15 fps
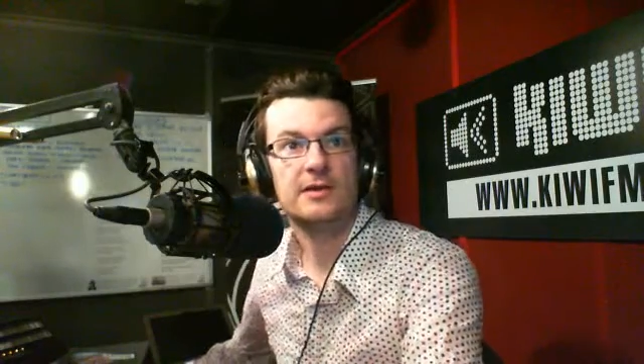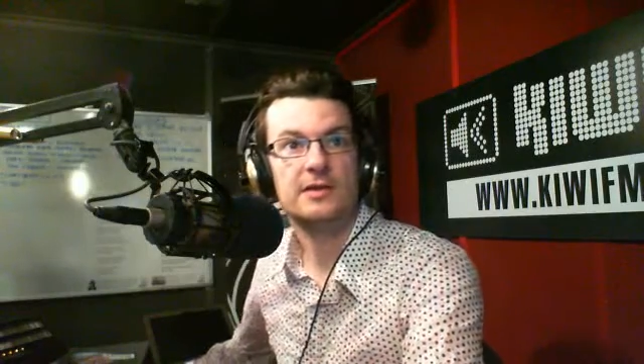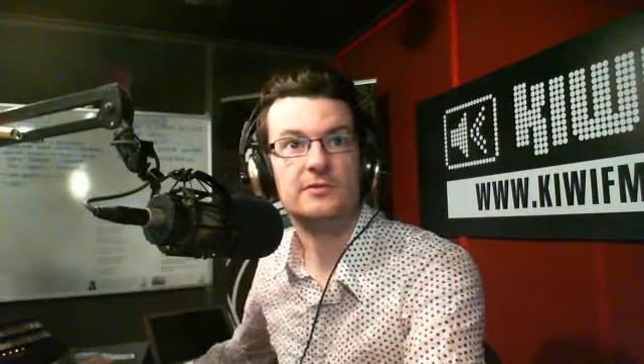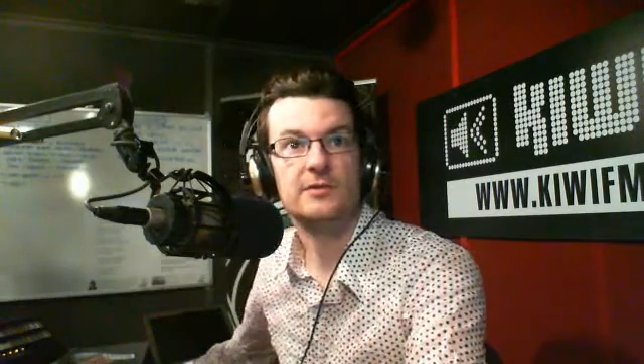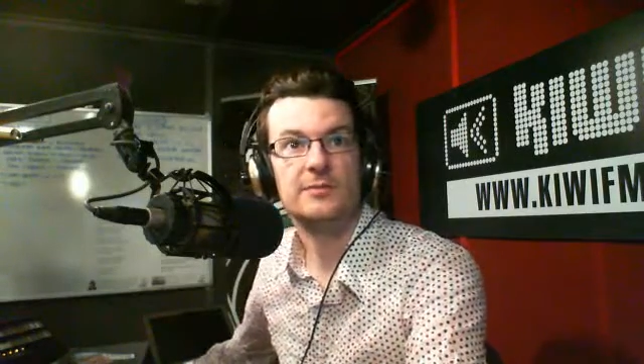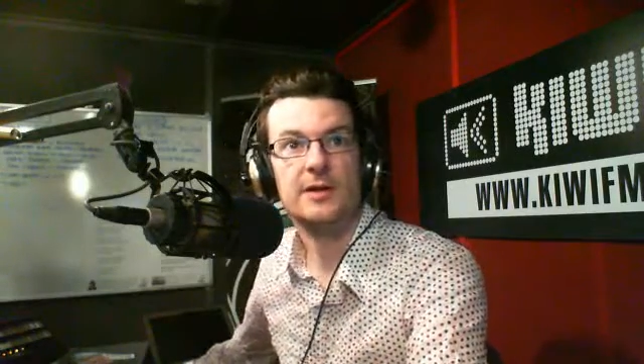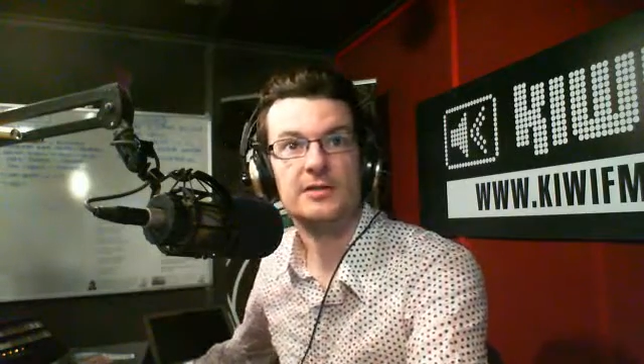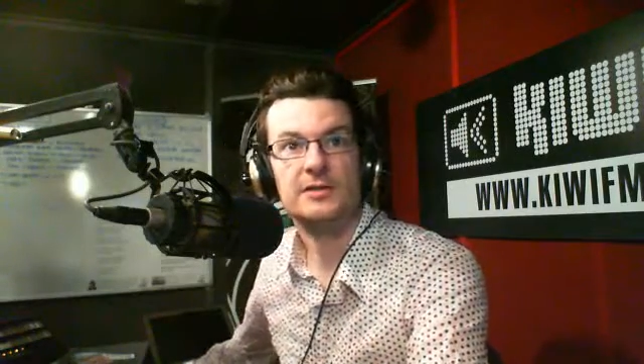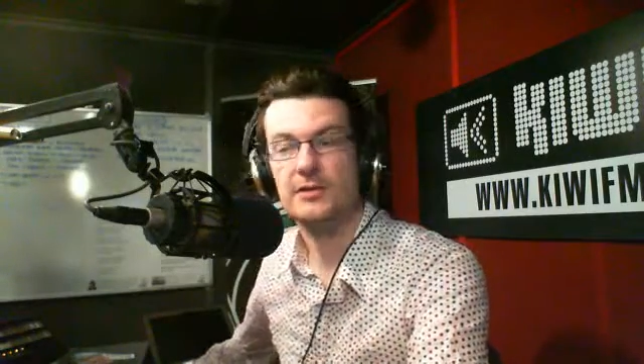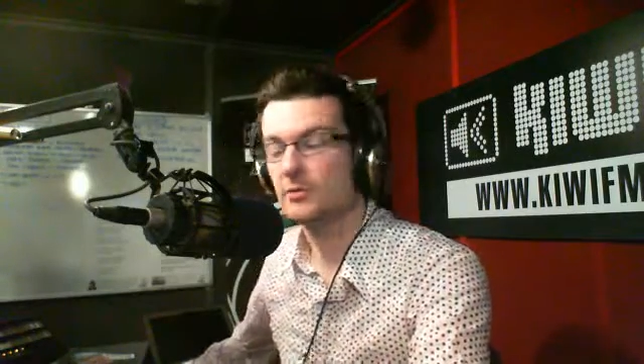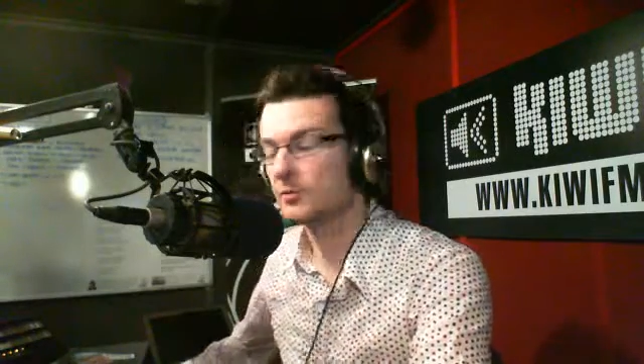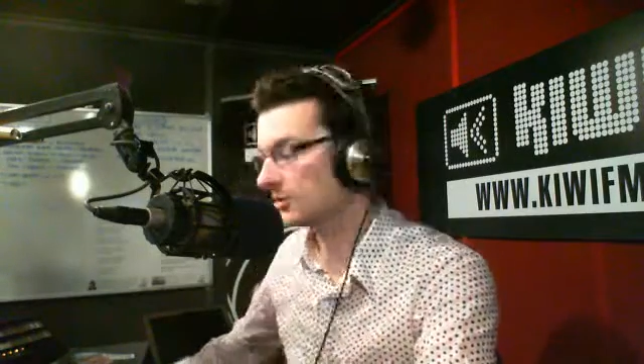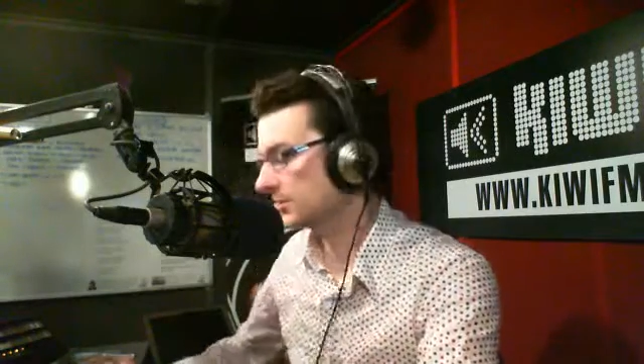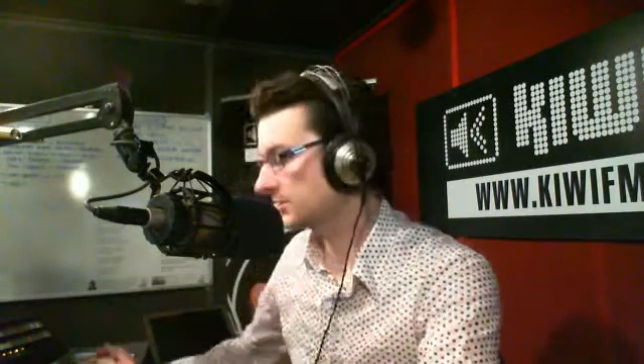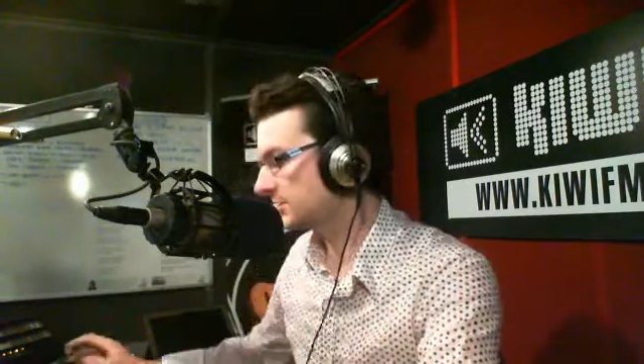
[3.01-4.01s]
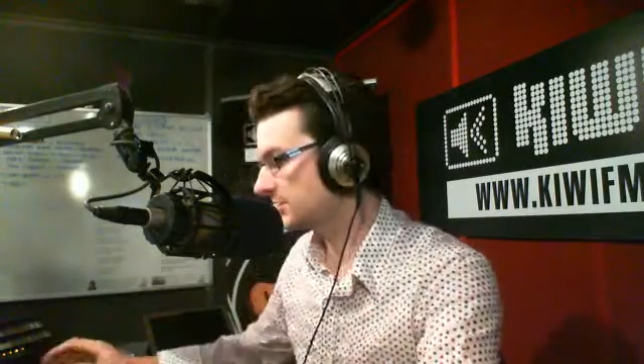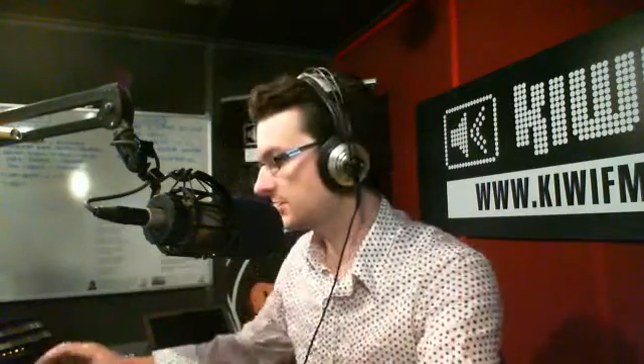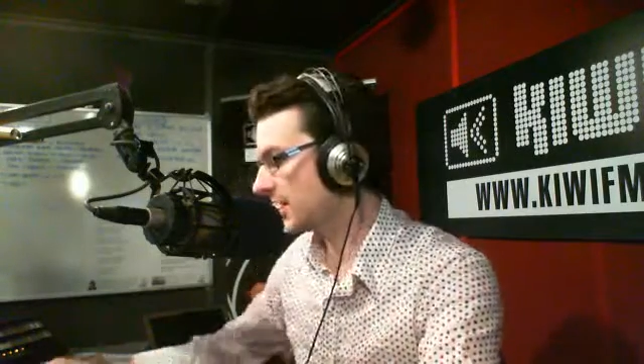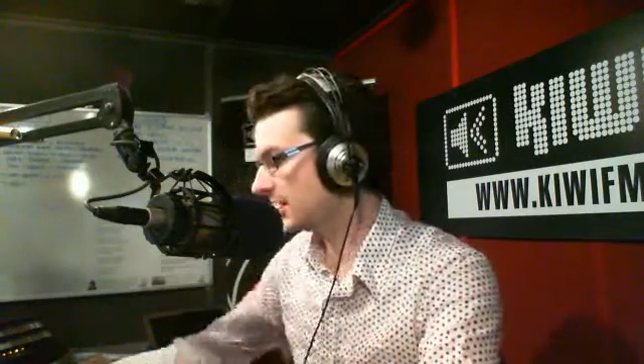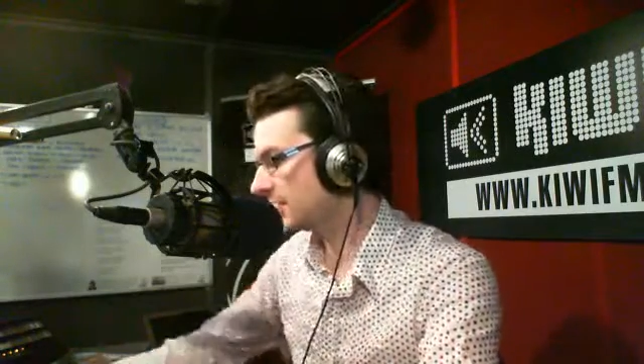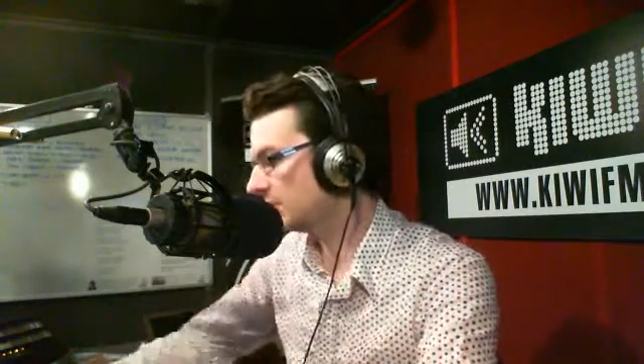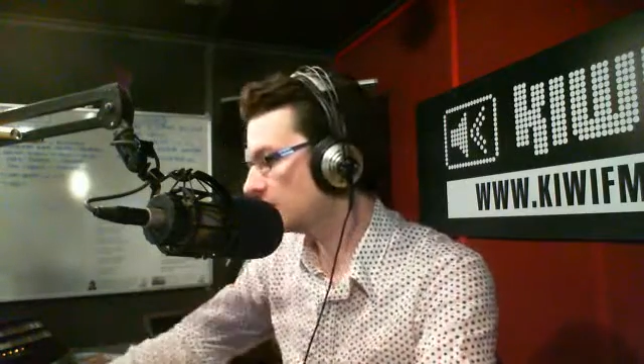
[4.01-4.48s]
Thanks very much to the Auckland
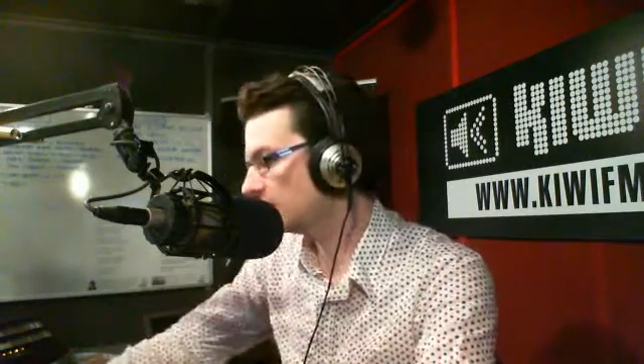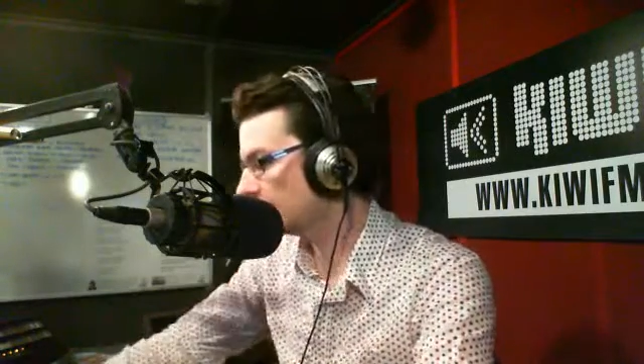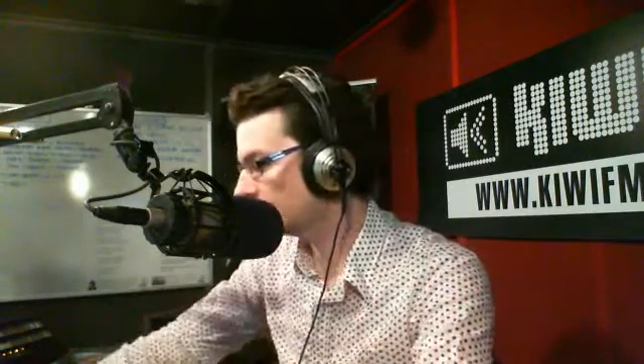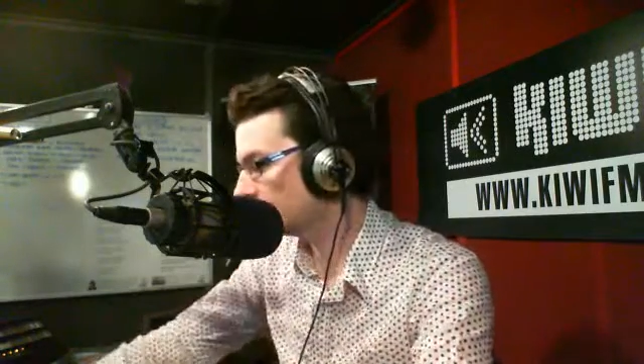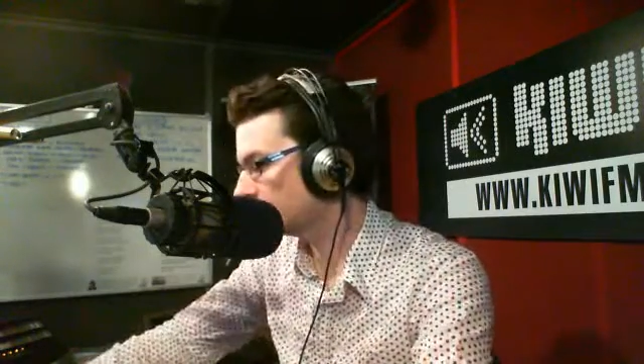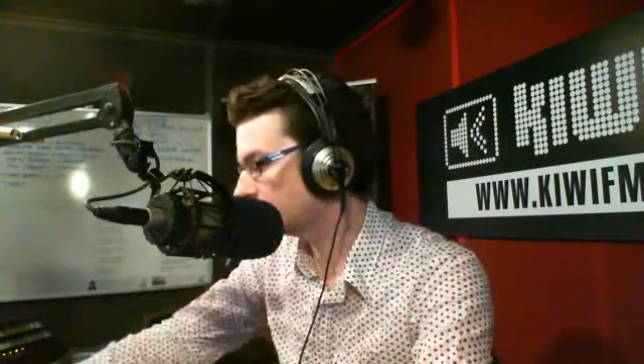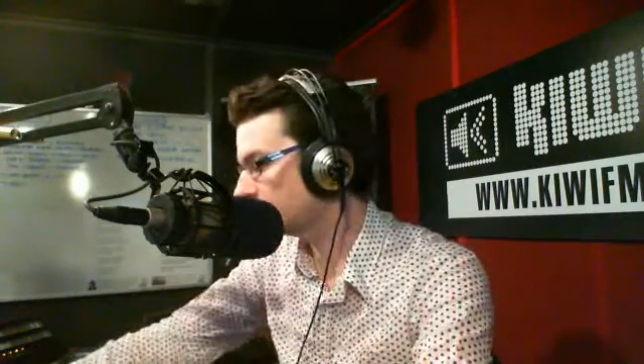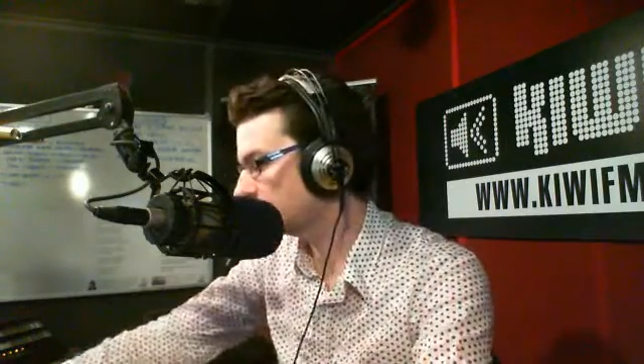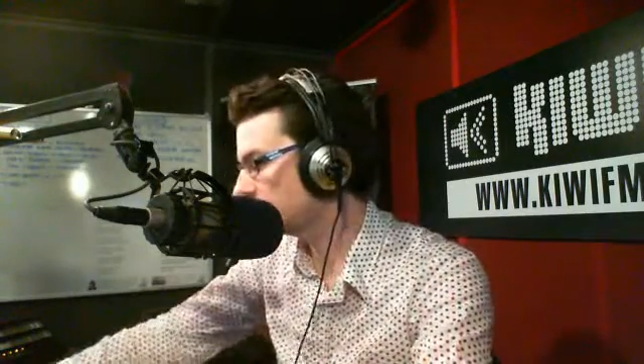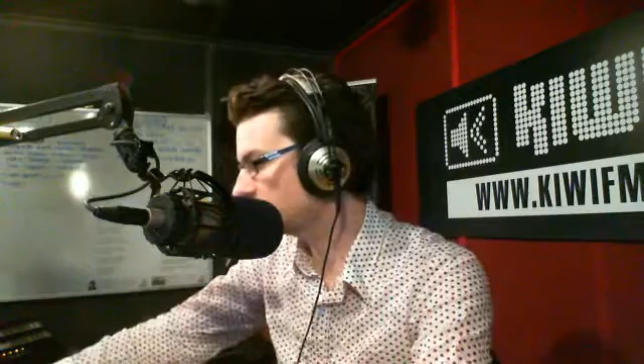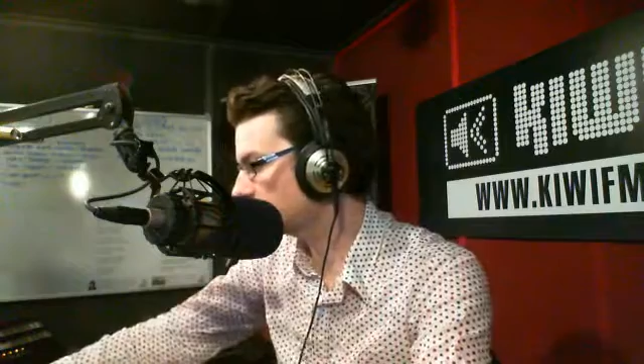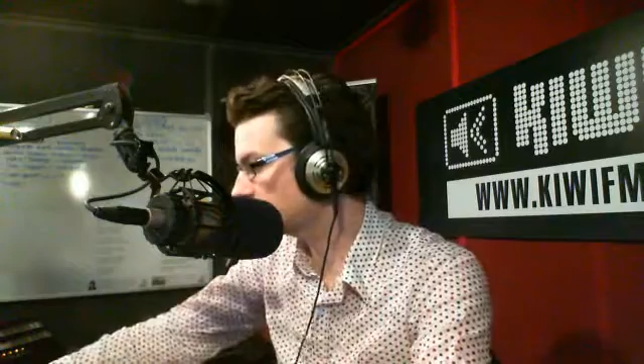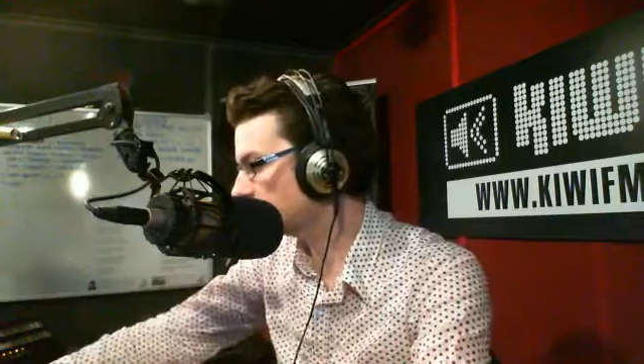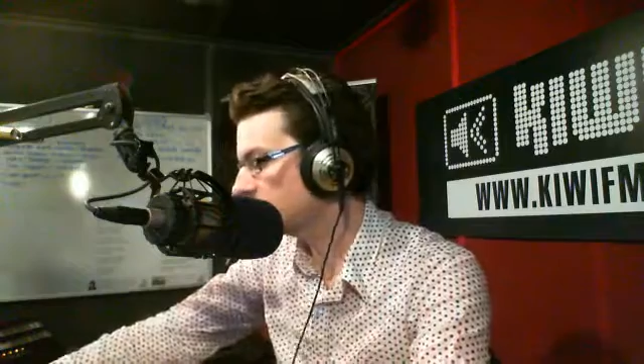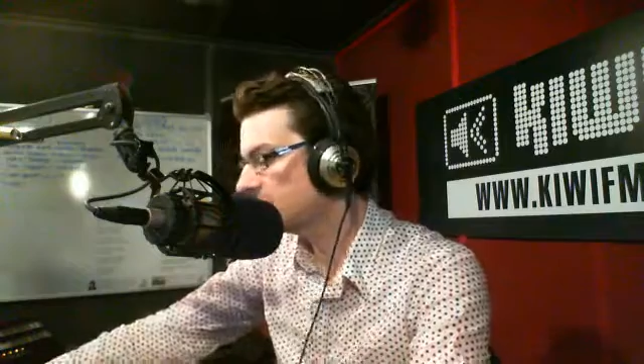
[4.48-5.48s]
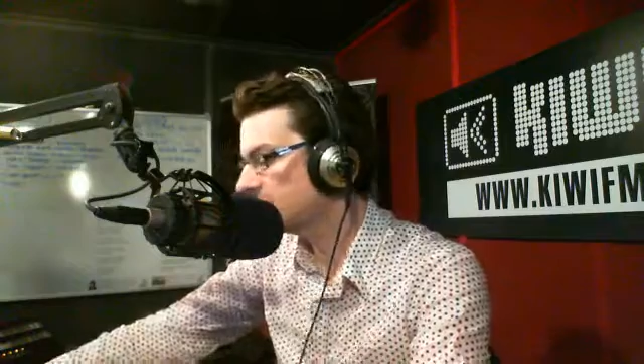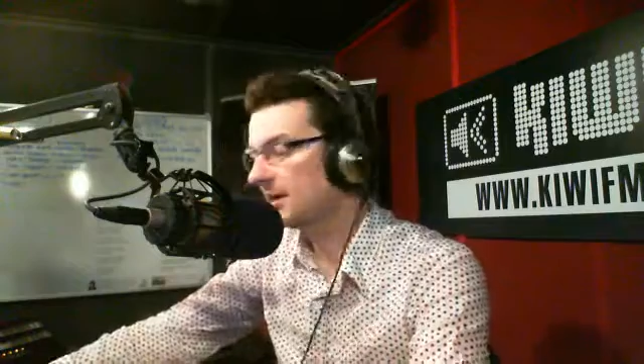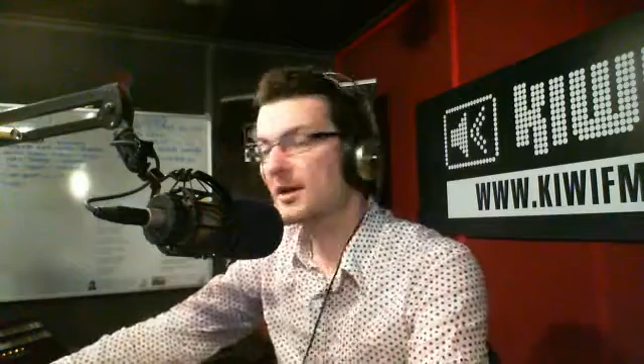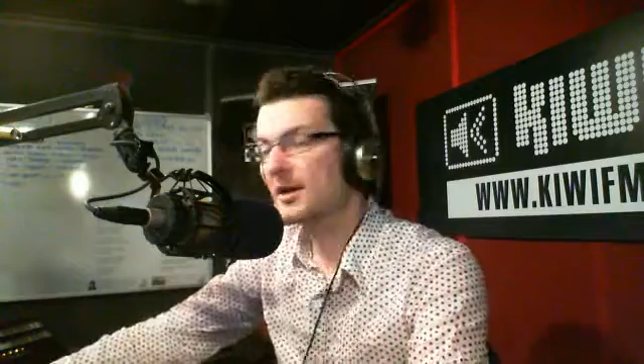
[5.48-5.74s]
Stardome Observatory.